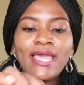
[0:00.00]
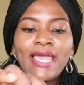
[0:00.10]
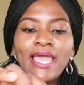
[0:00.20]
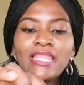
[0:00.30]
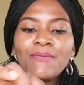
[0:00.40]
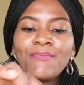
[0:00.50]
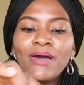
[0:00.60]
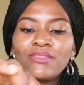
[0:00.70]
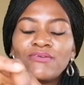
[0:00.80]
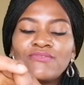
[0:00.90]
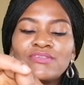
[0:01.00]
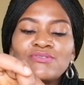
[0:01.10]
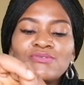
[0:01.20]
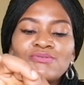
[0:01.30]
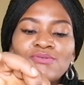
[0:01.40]
Any part of it
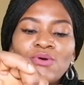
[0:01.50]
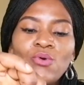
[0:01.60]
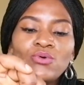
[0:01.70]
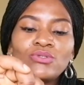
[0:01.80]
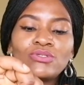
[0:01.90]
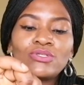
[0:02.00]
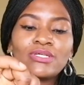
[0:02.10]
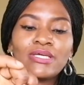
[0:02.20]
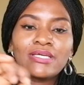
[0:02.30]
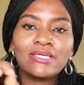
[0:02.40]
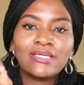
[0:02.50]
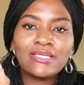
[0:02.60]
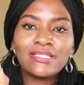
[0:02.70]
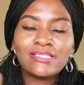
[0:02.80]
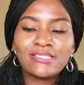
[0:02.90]
you hold,
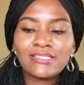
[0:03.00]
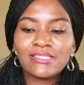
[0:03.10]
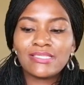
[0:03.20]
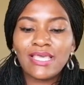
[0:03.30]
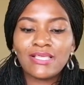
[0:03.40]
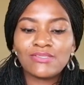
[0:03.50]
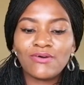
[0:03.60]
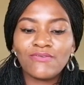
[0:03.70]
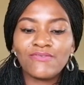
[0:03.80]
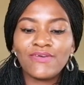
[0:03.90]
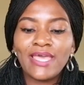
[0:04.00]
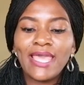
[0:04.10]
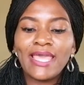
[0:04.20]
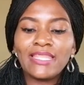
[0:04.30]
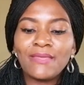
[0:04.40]
it tears off.
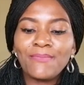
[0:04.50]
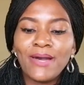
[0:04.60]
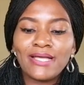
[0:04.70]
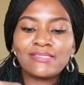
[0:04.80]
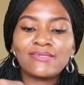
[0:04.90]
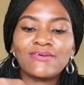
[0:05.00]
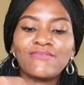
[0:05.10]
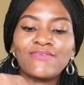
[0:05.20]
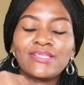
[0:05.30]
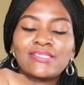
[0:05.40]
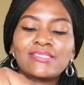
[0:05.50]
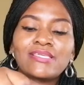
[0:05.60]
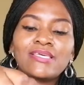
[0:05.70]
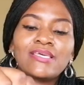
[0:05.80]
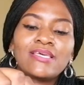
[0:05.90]
Any part of it,
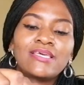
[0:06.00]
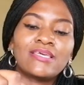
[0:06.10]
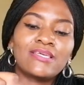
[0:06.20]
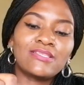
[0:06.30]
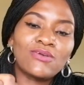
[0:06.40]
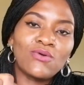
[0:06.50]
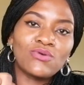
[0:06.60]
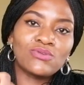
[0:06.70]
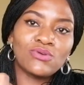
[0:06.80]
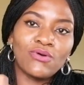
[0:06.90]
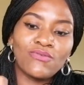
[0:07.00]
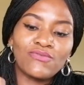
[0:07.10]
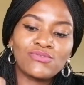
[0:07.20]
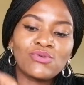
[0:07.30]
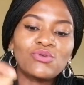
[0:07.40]
it goes
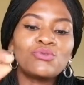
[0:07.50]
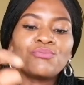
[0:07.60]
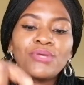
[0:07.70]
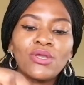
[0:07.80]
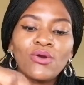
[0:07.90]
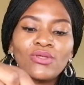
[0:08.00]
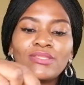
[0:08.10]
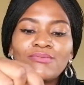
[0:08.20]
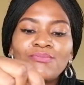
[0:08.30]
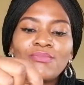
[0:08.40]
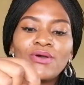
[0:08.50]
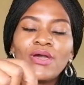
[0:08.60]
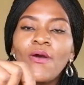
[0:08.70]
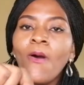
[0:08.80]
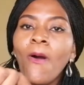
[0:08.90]
off. So you pick on the
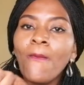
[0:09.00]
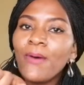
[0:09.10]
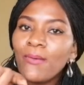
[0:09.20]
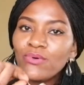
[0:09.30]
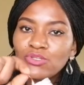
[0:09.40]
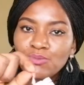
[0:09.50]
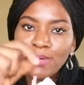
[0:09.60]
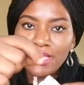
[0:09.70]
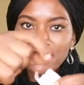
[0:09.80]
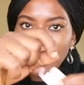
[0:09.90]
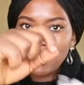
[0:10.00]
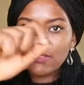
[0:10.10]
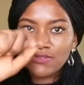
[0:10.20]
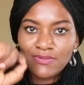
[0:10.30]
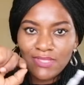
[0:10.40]
uppermost part
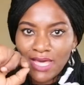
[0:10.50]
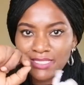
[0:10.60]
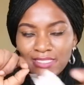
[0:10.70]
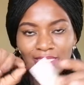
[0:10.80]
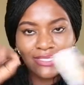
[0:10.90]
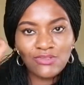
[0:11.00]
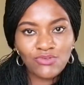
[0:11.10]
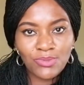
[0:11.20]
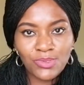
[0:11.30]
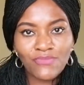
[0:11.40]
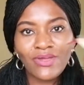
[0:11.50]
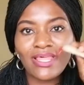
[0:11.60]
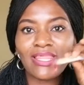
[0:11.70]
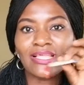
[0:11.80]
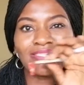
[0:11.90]
and do that. It rips off,
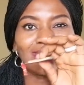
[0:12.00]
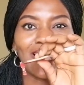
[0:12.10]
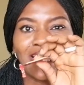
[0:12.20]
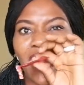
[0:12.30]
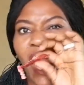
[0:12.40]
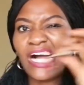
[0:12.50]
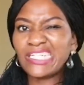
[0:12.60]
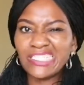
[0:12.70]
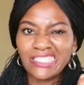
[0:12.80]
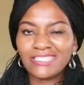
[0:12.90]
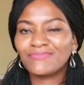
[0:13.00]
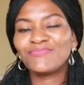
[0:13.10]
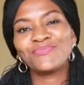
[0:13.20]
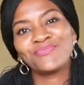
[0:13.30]
rather than do like that.